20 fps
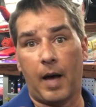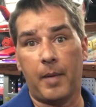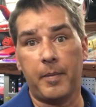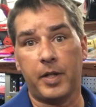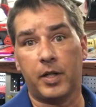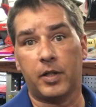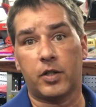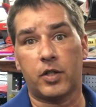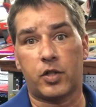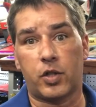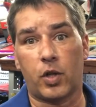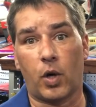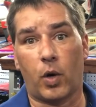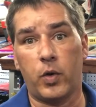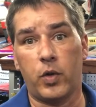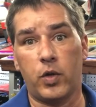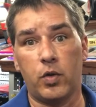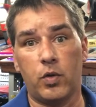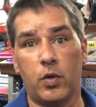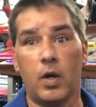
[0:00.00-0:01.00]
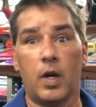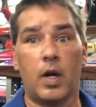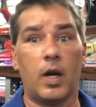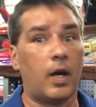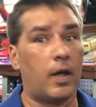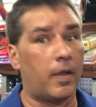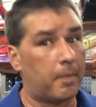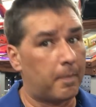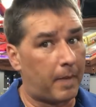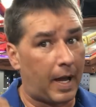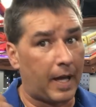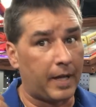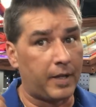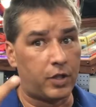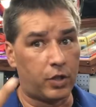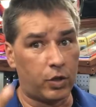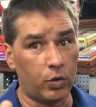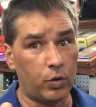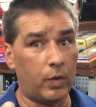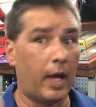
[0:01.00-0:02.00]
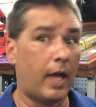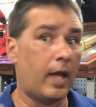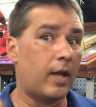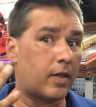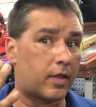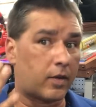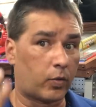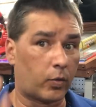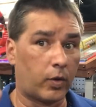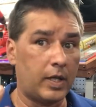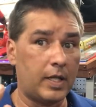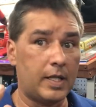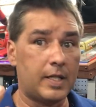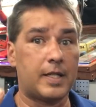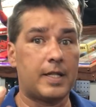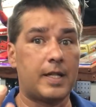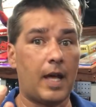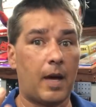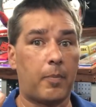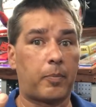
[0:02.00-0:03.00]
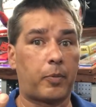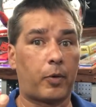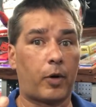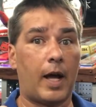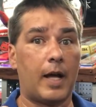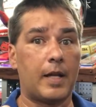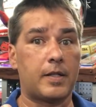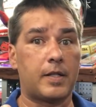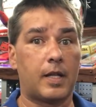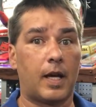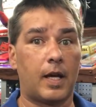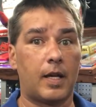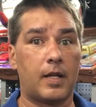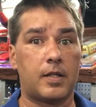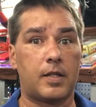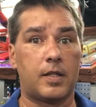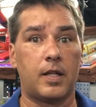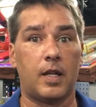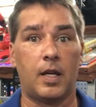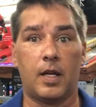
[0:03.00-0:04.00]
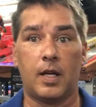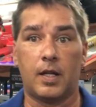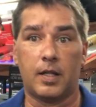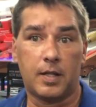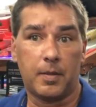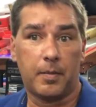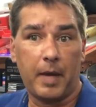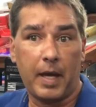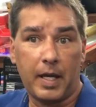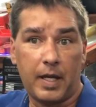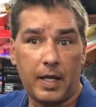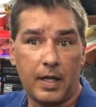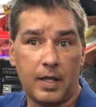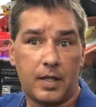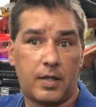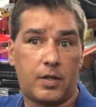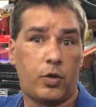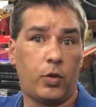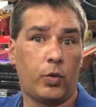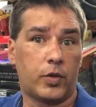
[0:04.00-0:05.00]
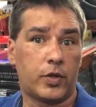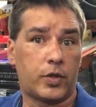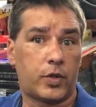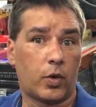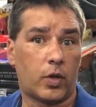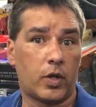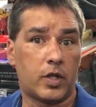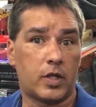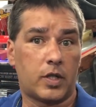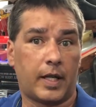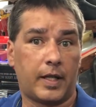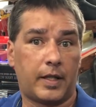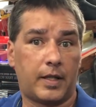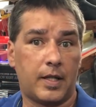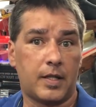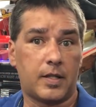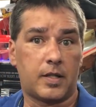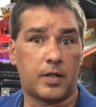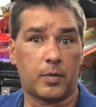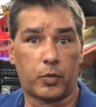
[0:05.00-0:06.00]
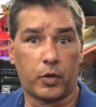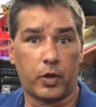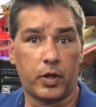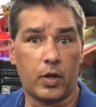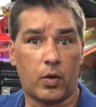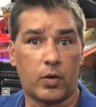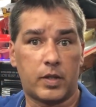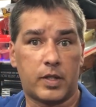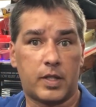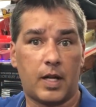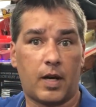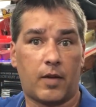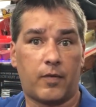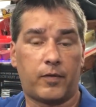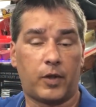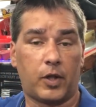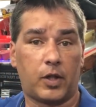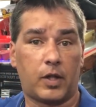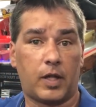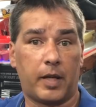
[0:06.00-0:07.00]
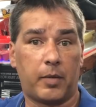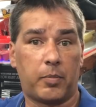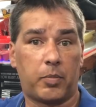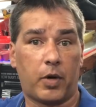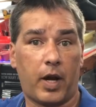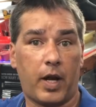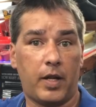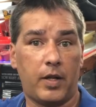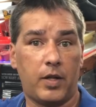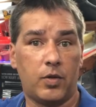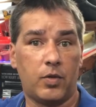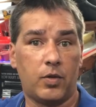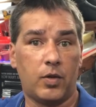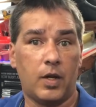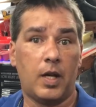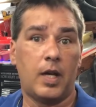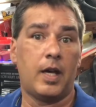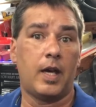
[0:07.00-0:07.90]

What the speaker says: I'm here to show you my 2- and 3-step process to making tool storage like this, the pre-owned stuff, look like brand new,